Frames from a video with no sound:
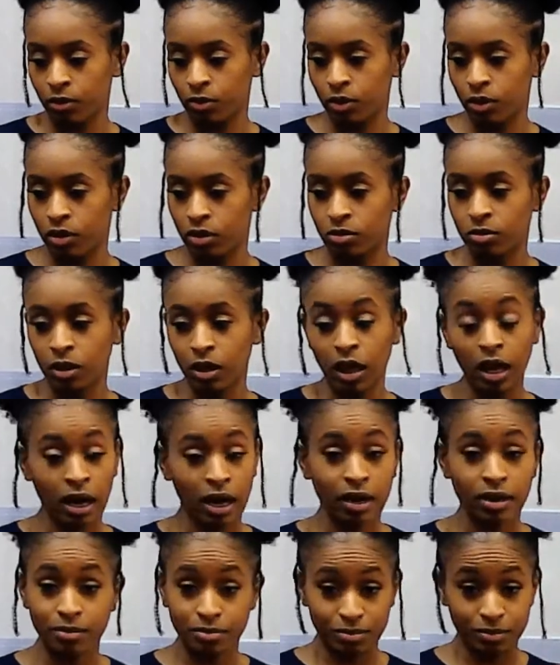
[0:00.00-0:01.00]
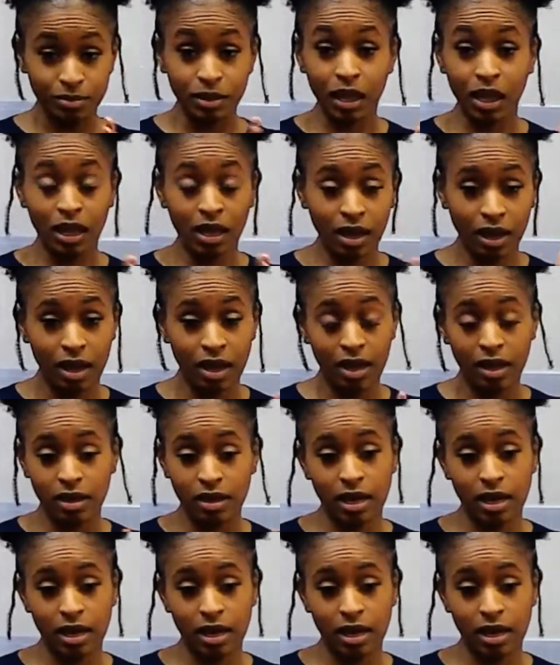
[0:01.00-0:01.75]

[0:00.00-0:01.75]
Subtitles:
well, thank God.